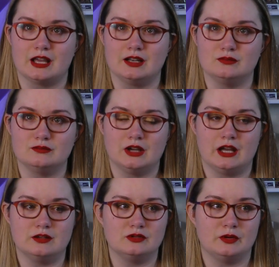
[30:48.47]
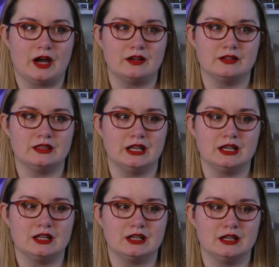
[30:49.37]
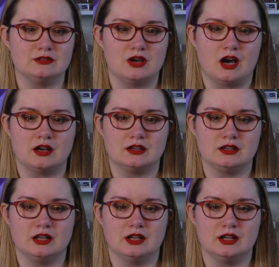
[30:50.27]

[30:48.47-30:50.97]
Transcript: I don't I don't know how to think and talk